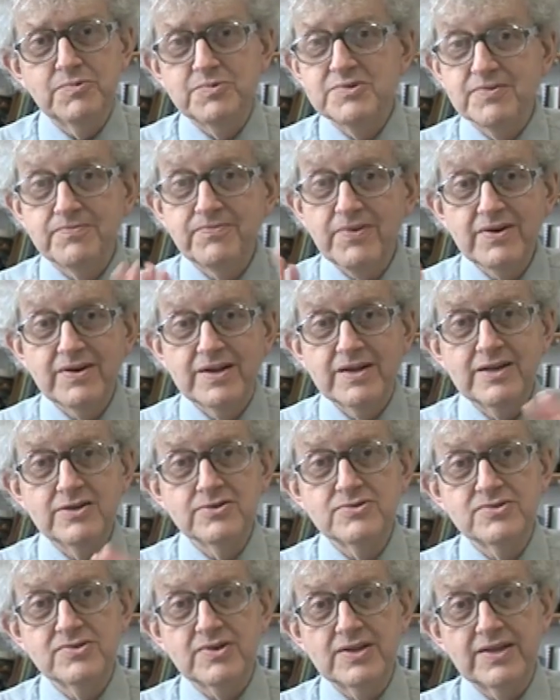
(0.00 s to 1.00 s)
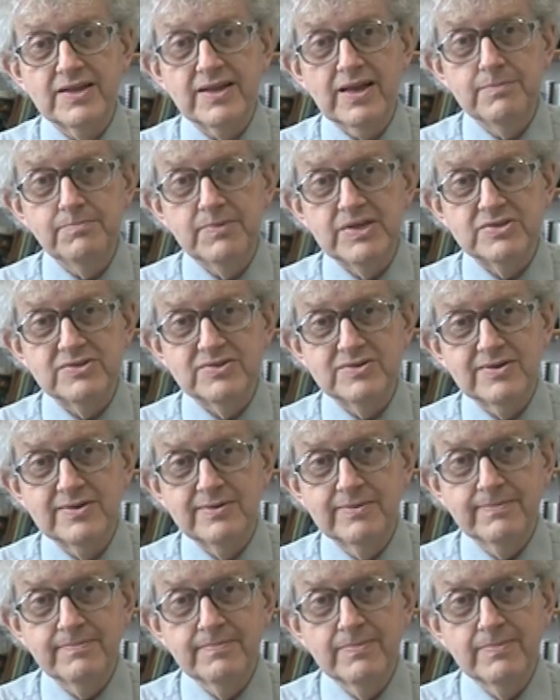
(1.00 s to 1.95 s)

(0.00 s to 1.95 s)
was a very interesting chemist.